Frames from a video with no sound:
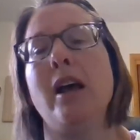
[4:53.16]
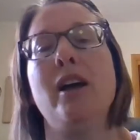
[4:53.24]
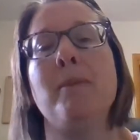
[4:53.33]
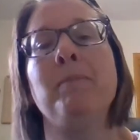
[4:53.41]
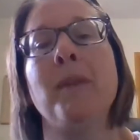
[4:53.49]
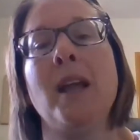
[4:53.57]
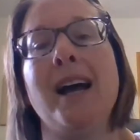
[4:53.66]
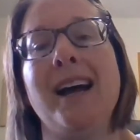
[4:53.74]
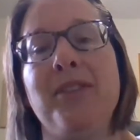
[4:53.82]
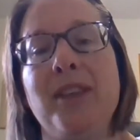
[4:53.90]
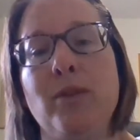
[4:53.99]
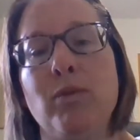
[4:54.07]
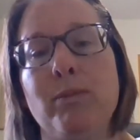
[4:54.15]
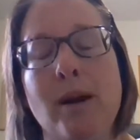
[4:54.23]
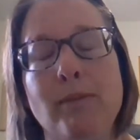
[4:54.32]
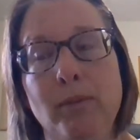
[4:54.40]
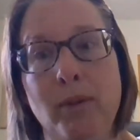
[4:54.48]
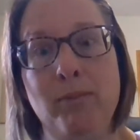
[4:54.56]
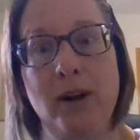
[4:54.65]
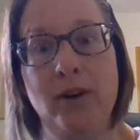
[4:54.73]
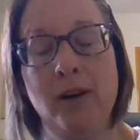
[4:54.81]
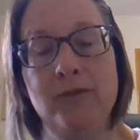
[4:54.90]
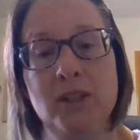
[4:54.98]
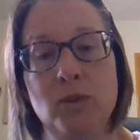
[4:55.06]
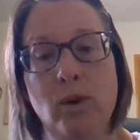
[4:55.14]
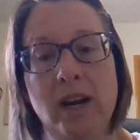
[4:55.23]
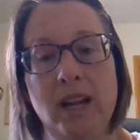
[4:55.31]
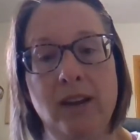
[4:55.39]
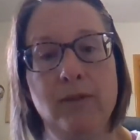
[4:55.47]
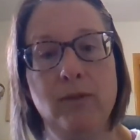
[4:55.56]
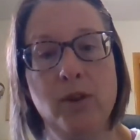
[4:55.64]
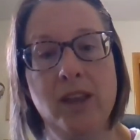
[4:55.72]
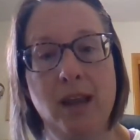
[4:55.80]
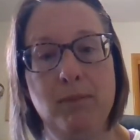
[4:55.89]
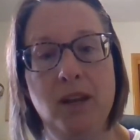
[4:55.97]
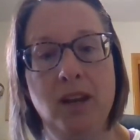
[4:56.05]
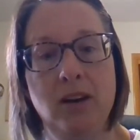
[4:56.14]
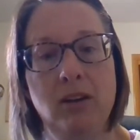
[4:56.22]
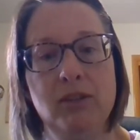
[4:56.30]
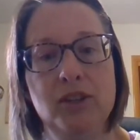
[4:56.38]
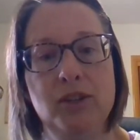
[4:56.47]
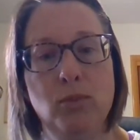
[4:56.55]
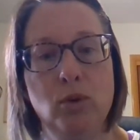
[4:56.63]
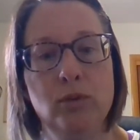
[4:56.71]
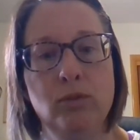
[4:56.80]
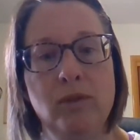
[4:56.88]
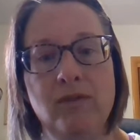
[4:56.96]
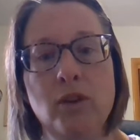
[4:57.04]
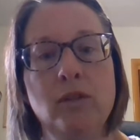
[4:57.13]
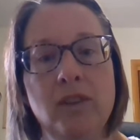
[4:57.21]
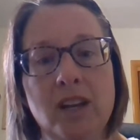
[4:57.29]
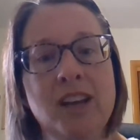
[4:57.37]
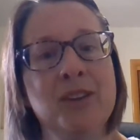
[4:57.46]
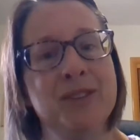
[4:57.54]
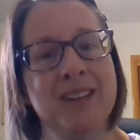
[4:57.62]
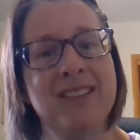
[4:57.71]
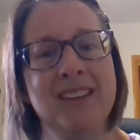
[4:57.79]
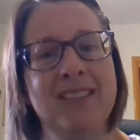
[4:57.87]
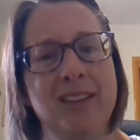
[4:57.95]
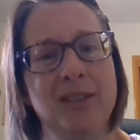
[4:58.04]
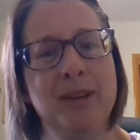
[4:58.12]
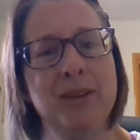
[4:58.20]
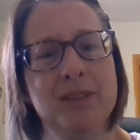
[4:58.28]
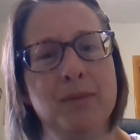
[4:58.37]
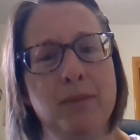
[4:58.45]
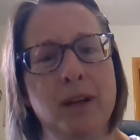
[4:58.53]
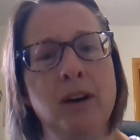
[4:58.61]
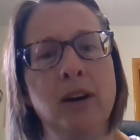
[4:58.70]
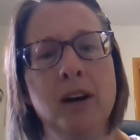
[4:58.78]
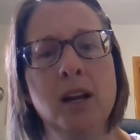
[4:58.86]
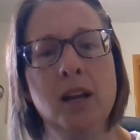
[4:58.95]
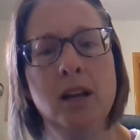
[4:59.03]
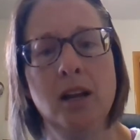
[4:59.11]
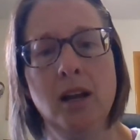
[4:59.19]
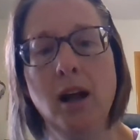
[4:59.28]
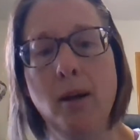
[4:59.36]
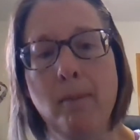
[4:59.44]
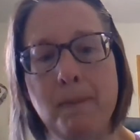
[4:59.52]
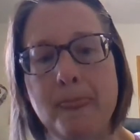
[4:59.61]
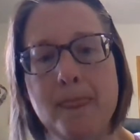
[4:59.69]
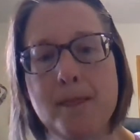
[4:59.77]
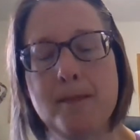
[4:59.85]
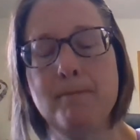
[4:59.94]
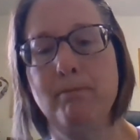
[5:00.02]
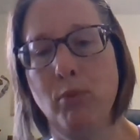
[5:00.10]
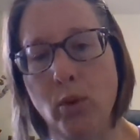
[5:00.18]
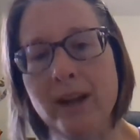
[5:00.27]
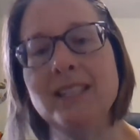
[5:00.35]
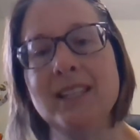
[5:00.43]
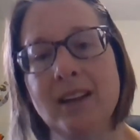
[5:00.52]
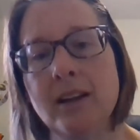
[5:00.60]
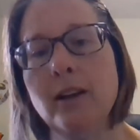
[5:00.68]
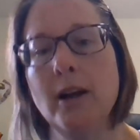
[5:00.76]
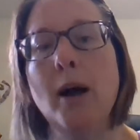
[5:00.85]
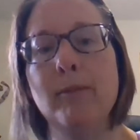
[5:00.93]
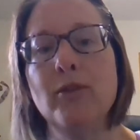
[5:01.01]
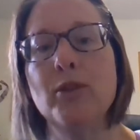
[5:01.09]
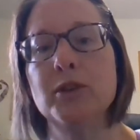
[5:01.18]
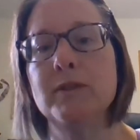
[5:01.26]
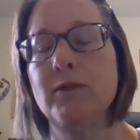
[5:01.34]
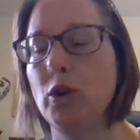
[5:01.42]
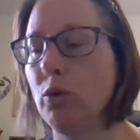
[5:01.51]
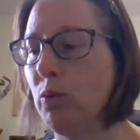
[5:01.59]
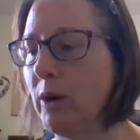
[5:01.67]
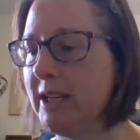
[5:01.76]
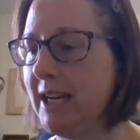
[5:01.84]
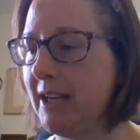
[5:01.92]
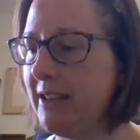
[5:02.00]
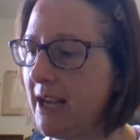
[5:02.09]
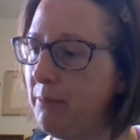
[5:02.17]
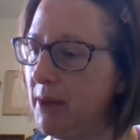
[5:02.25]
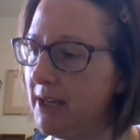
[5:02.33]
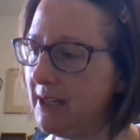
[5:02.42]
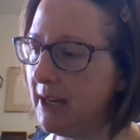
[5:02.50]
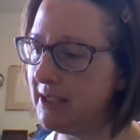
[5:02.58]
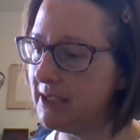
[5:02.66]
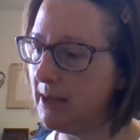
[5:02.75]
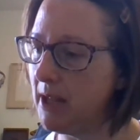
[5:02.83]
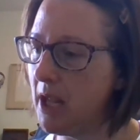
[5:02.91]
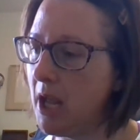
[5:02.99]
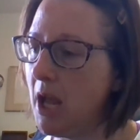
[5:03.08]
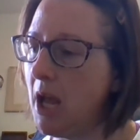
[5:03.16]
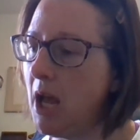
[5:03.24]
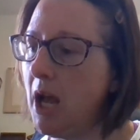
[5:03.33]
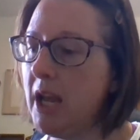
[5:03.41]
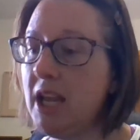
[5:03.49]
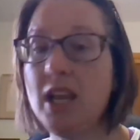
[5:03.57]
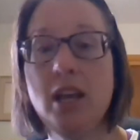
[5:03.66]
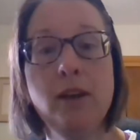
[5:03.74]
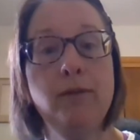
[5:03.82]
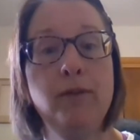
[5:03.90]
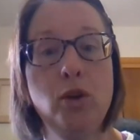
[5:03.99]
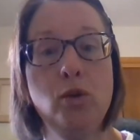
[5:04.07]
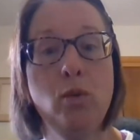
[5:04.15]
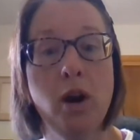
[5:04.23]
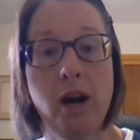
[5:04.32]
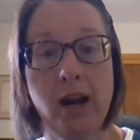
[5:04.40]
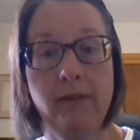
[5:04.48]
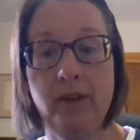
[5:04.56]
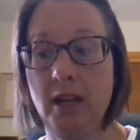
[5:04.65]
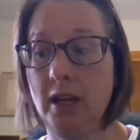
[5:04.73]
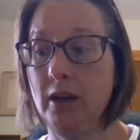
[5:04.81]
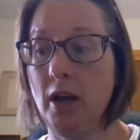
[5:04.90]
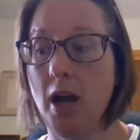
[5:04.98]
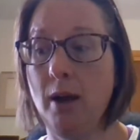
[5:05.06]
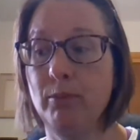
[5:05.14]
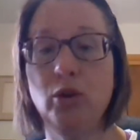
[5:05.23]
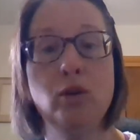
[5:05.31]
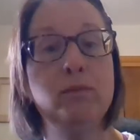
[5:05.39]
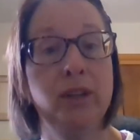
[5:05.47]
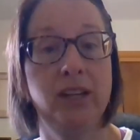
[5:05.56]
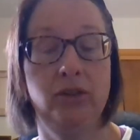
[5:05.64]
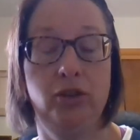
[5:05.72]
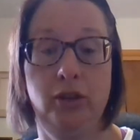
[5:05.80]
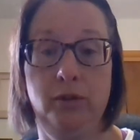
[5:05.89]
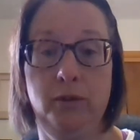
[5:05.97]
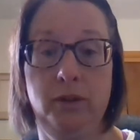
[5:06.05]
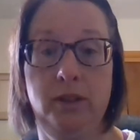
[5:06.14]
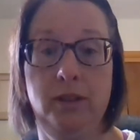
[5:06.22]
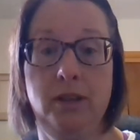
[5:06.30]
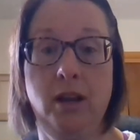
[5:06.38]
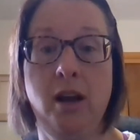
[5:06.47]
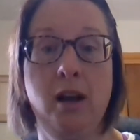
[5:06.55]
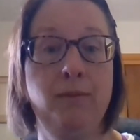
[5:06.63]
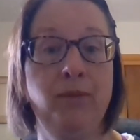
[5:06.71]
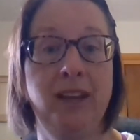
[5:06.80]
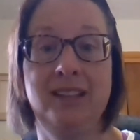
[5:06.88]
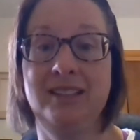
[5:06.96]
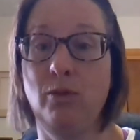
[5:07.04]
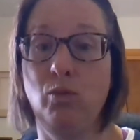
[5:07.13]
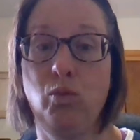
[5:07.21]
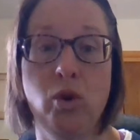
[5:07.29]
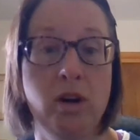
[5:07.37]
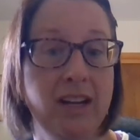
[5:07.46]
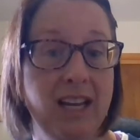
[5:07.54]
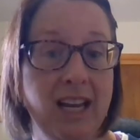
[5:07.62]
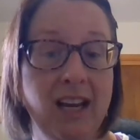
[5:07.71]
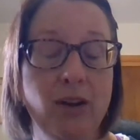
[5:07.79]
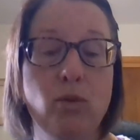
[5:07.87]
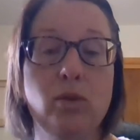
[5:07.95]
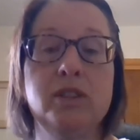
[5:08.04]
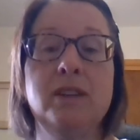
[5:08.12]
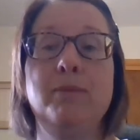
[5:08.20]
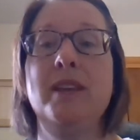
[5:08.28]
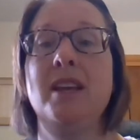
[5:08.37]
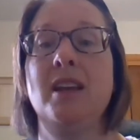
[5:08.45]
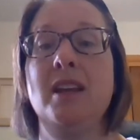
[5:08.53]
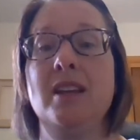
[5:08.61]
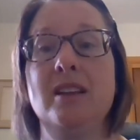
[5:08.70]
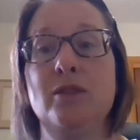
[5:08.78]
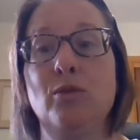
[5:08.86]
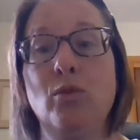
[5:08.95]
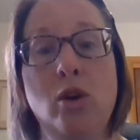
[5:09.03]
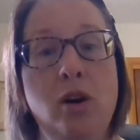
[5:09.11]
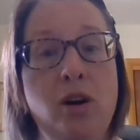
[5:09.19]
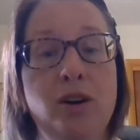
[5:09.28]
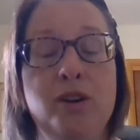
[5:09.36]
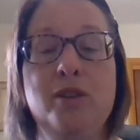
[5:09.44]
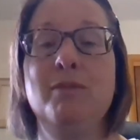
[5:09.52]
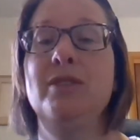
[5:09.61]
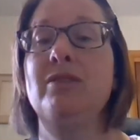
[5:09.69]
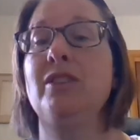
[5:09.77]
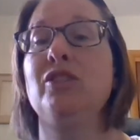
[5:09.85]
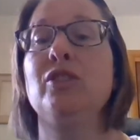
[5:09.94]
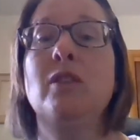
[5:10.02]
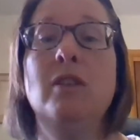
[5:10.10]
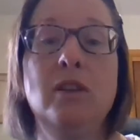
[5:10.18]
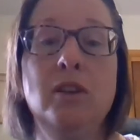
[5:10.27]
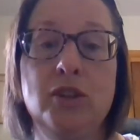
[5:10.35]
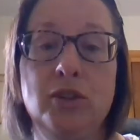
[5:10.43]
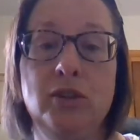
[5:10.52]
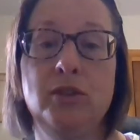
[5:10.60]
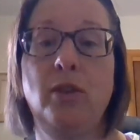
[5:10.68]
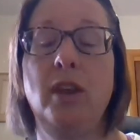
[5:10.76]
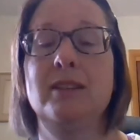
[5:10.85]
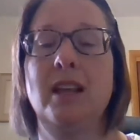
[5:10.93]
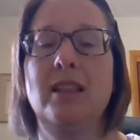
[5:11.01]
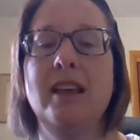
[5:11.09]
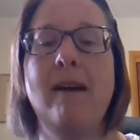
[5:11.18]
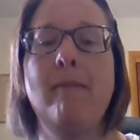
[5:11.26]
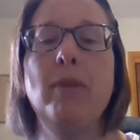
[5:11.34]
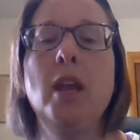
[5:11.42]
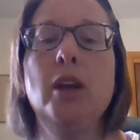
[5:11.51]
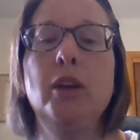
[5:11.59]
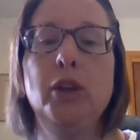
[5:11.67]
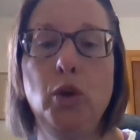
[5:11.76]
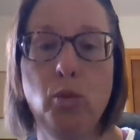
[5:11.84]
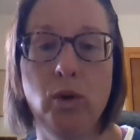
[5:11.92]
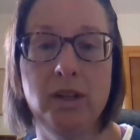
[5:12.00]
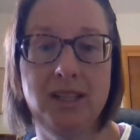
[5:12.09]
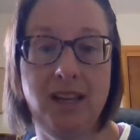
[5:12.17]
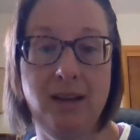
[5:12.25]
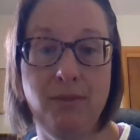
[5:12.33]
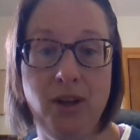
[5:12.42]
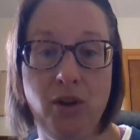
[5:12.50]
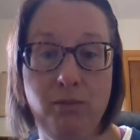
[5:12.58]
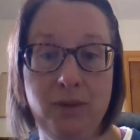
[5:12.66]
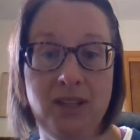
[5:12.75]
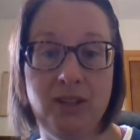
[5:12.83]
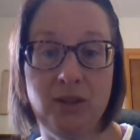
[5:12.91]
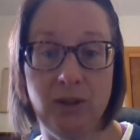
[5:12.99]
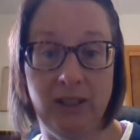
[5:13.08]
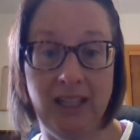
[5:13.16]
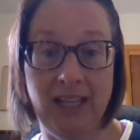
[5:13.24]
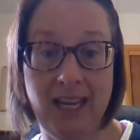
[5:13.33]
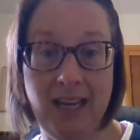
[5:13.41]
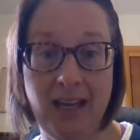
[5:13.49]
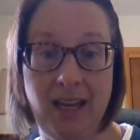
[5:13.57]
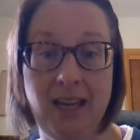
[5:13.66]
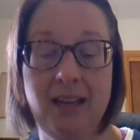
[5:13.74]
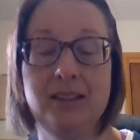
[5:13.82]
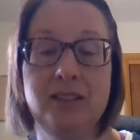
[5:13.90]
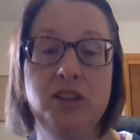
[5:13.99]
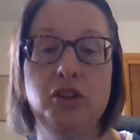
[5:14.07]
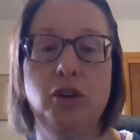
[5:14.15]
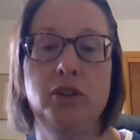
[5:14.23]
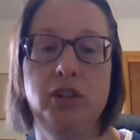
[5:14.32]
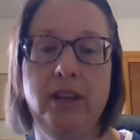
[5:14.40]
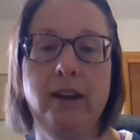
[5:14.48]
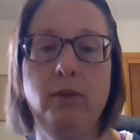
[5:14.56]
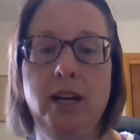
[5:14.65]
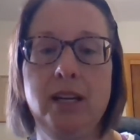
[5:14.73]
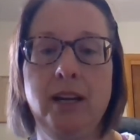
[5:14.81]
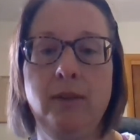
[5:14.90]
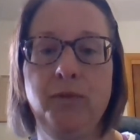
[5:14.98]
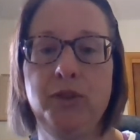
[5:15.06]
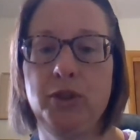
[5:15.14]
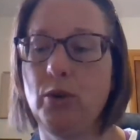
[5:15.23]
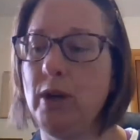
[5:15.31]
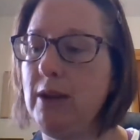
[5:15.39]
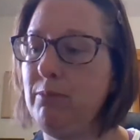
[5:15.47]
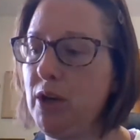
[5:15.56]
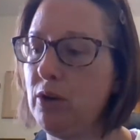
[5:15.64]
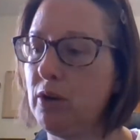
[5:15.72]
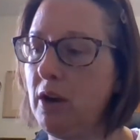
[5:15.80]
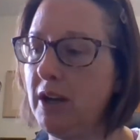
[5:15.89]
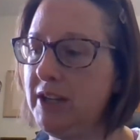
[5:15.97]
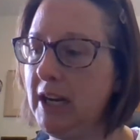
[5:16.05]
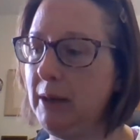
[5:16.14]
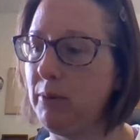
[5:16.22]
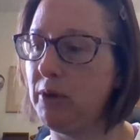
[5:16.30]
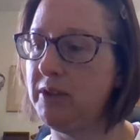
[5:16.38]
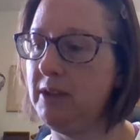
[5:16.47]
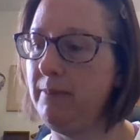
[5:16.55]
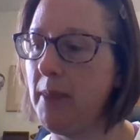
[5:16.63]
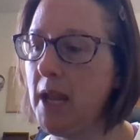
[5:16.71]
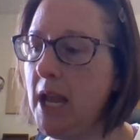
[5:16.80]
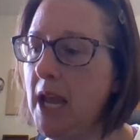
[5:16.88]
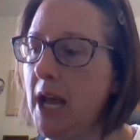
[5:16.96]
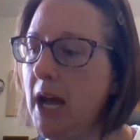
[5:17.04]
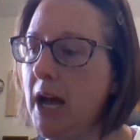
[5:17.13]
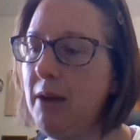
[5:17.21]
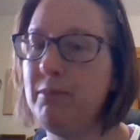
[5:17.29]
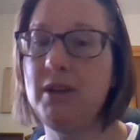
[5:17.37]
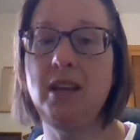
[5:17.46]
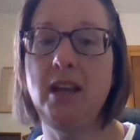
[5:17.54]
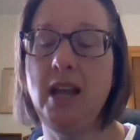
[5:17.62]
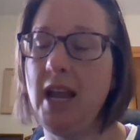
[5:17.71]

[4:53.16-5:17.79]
I think we're probably better off just waiting for the AP College Board review videos. I think that'll give us a better point for those of you who want to the AP test. If you are having Chromebook issues, like it's not working or something is wrong or you're missing charge or things like that, you want to email Mr. Lee. He is in charge of that right now. So he'd be your contact person. And